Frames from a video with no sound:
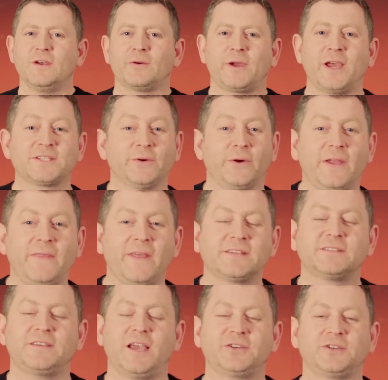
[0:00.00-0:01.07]
Okay, so in this
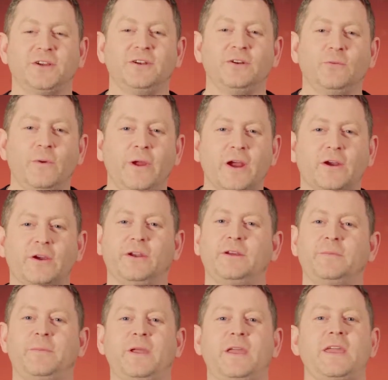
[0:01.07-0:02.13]
session, we are going
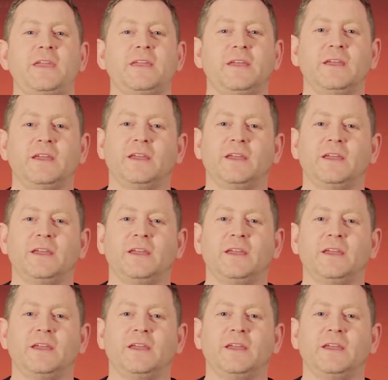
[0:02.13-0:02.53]
to be